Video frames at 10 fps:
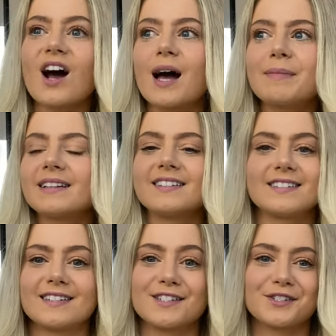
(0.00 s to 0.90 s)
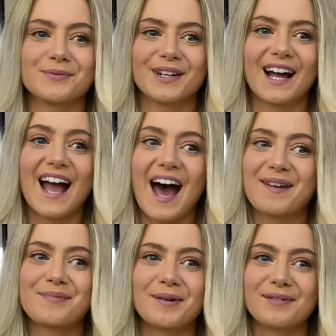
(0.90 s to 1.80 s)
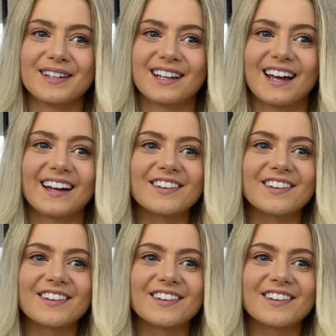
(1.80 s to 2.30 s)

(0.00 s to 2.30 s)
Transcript: I made this decision when I had probably like